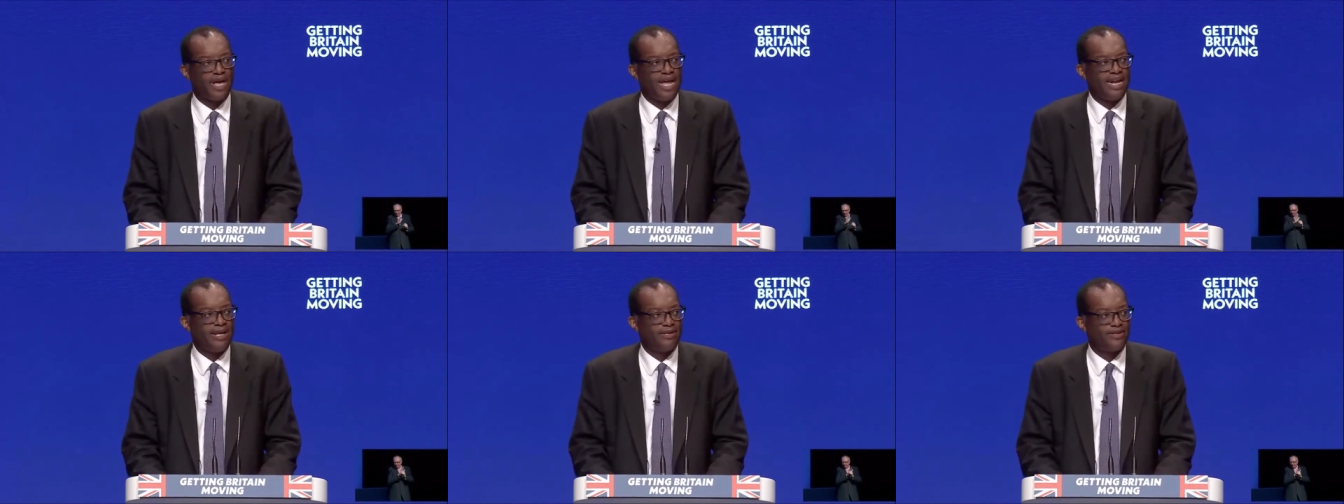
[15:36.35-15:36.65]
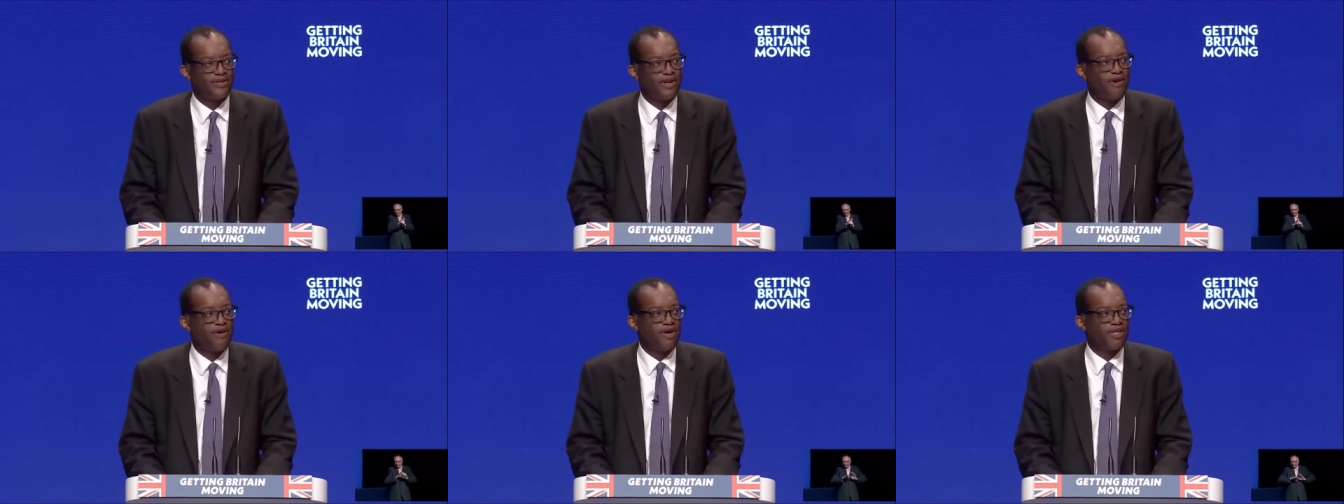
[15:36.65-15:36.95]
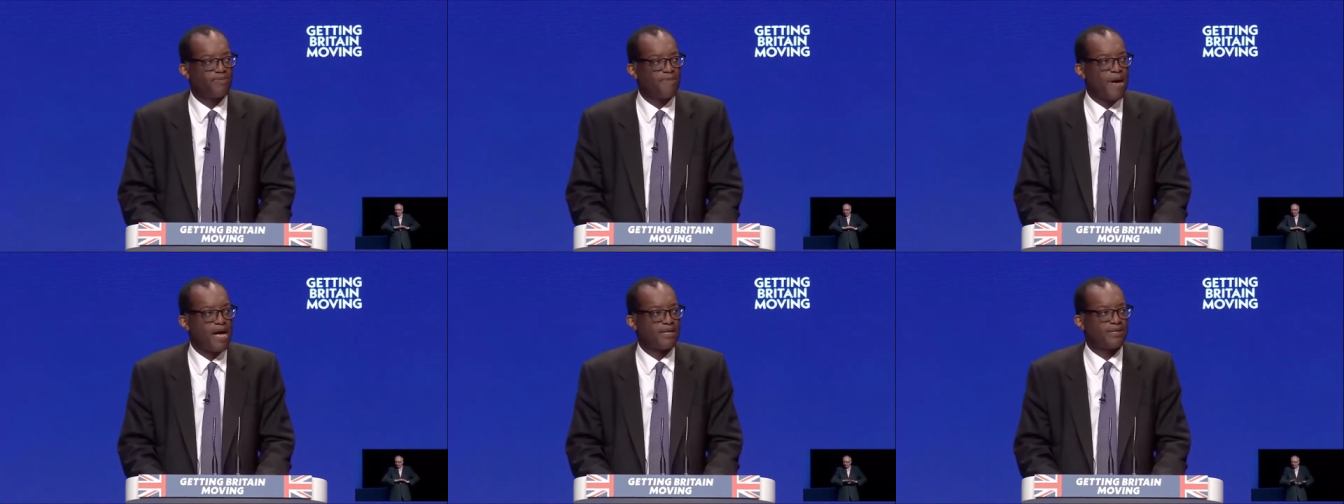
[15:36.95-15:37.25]
any
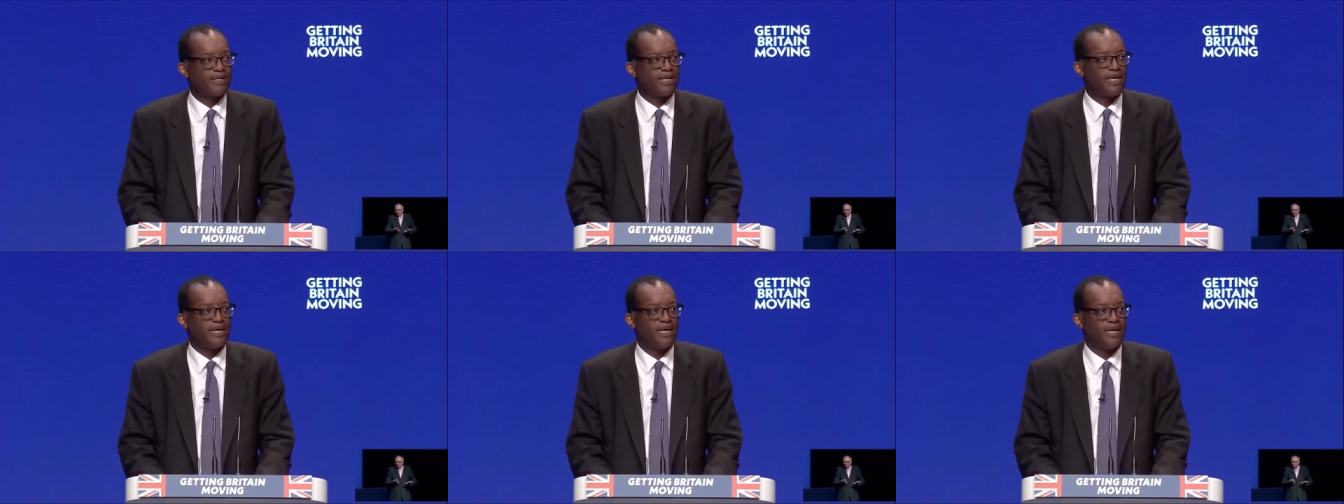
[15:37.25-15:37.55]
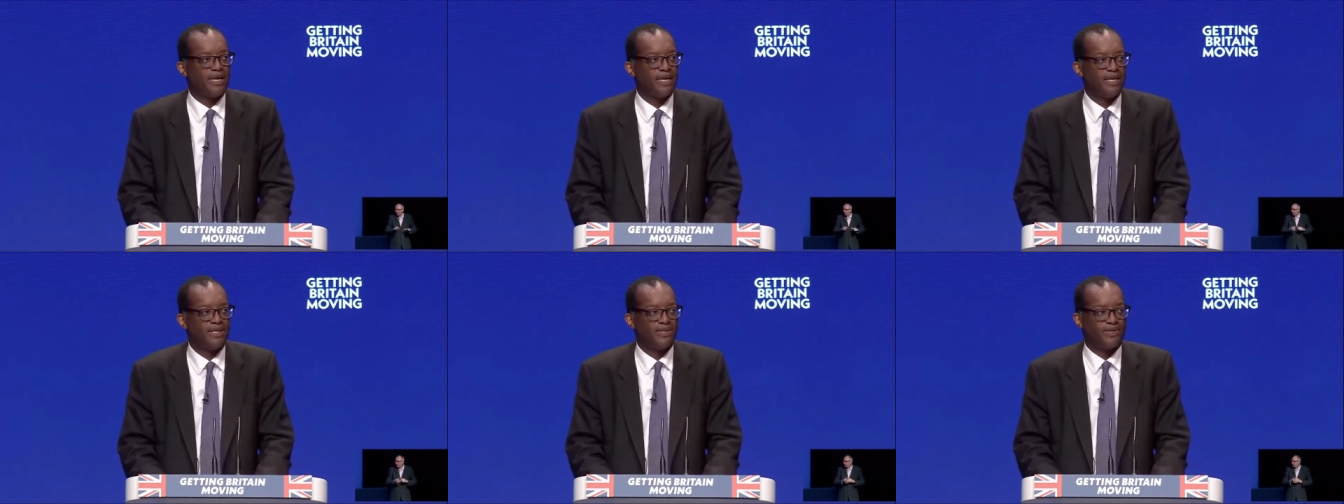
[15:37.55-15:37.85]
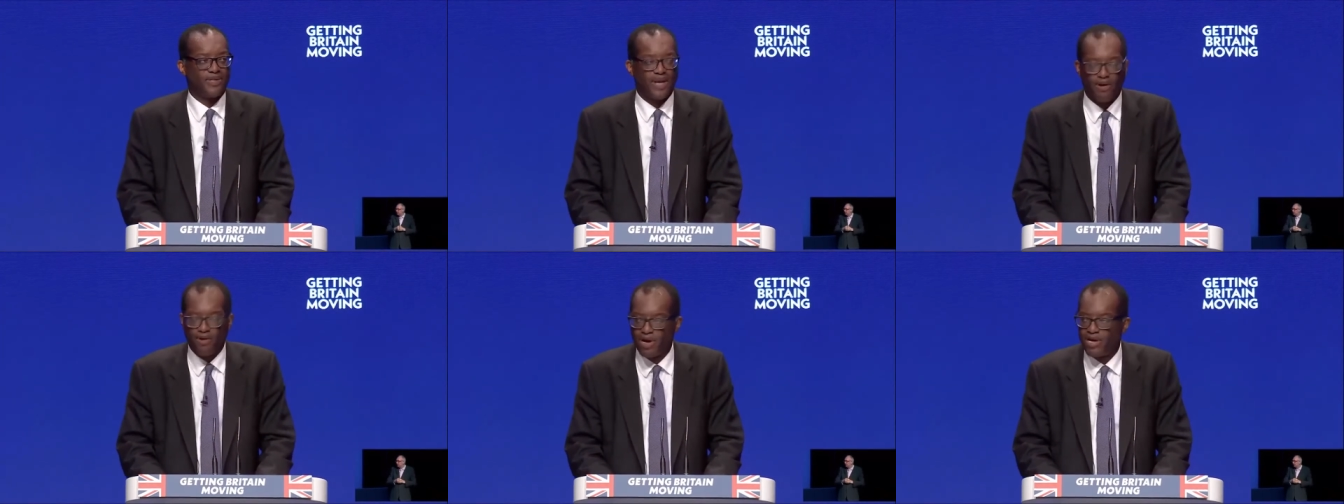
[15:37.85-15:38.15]
serious party
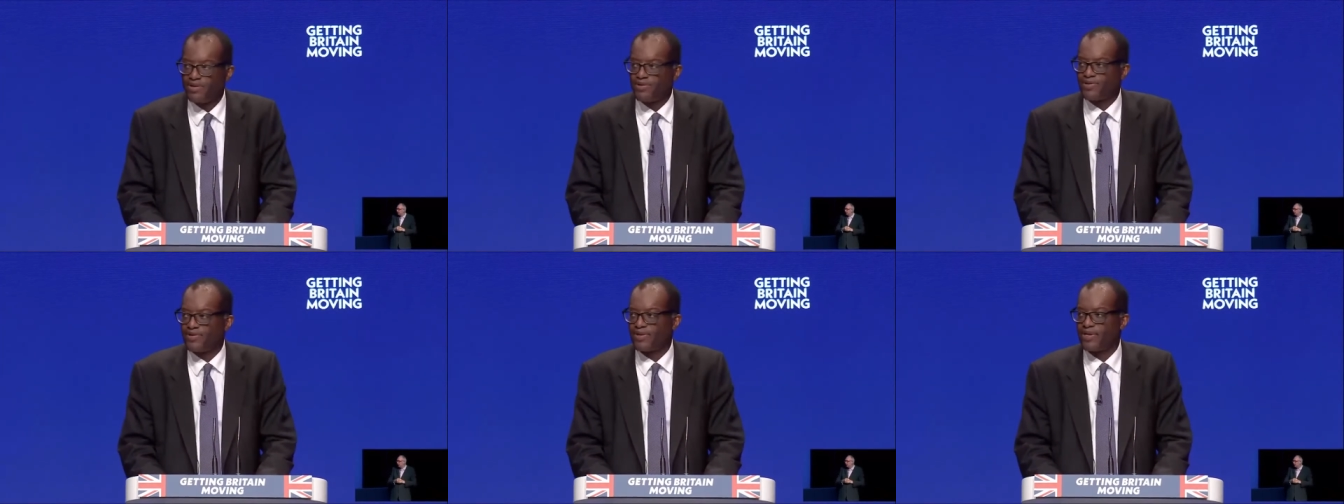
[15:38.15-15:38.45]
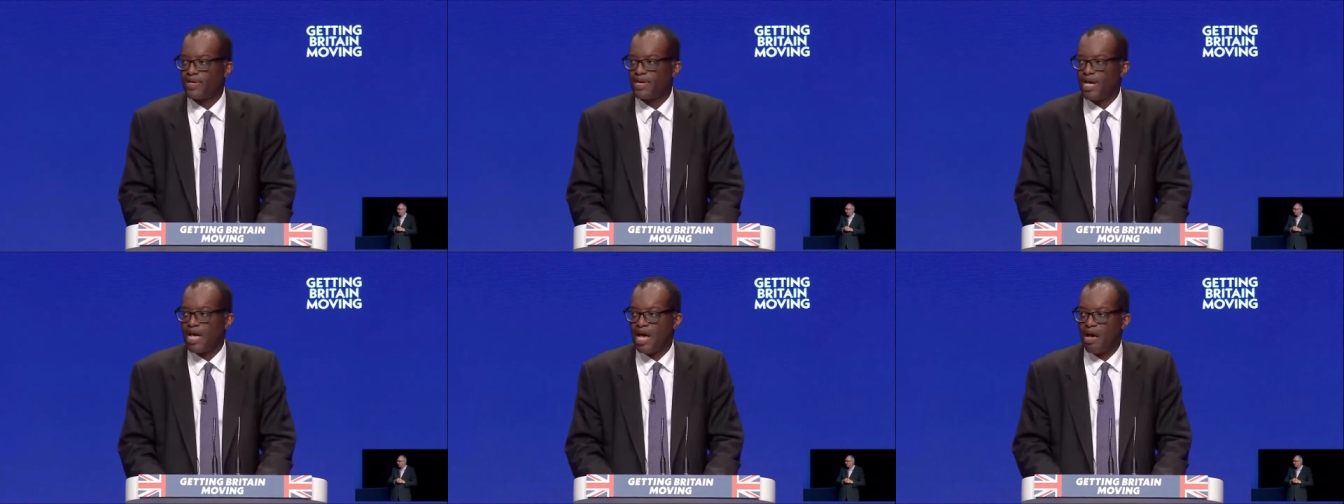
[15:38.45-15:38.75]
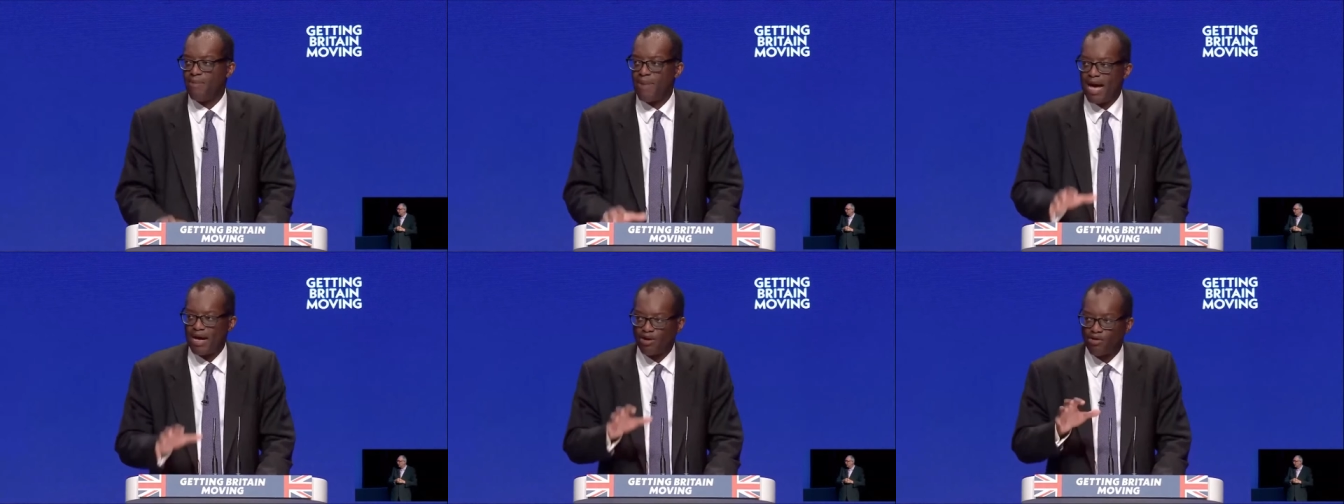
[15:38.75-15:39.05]
serious
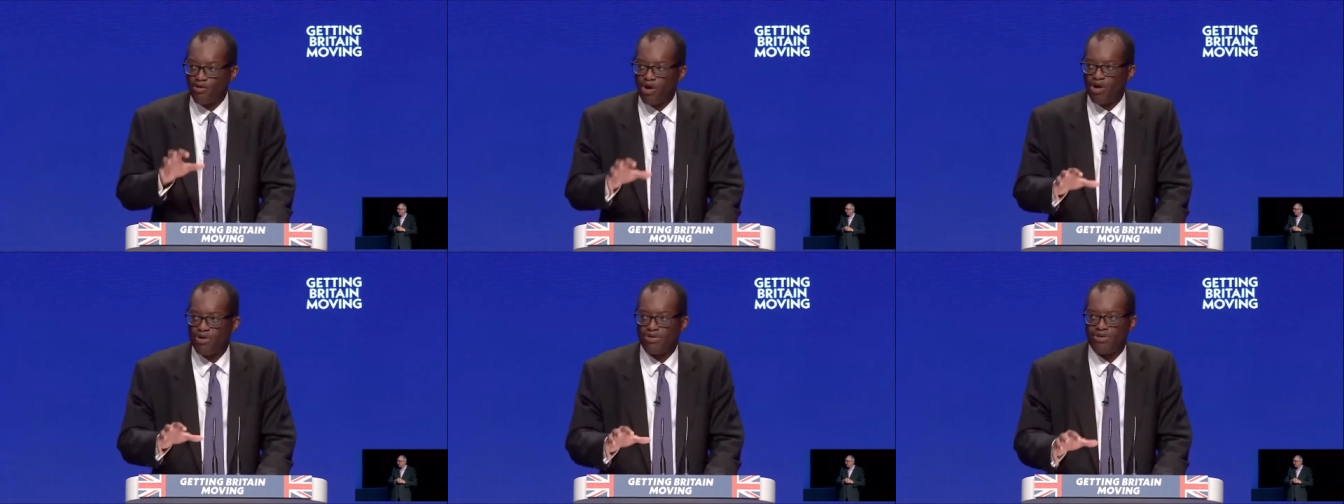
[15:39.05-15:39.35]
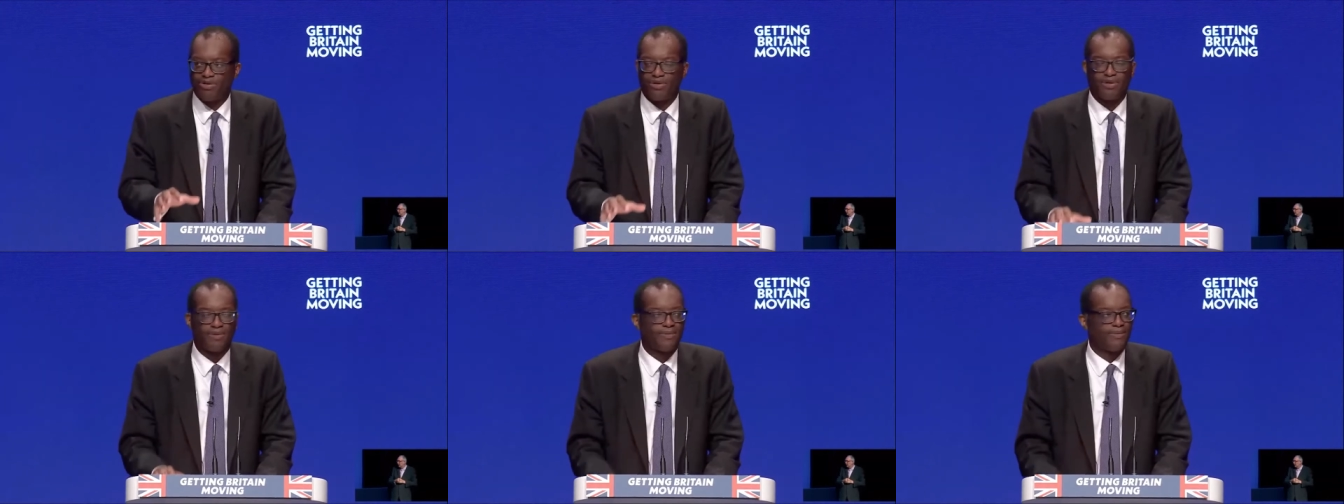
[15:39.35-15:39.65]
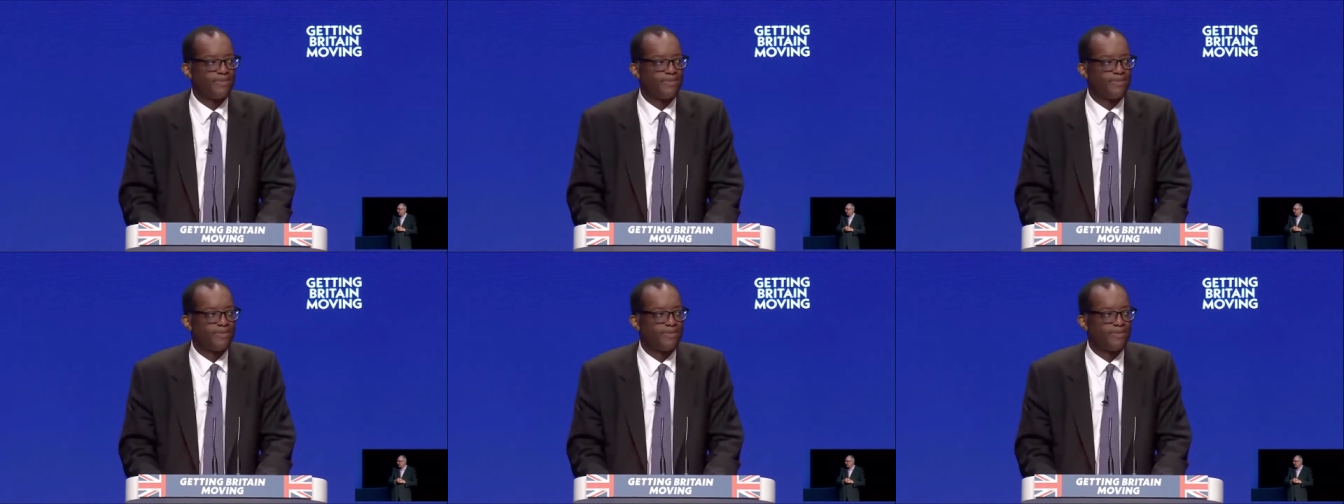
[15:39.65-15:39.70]
about growth.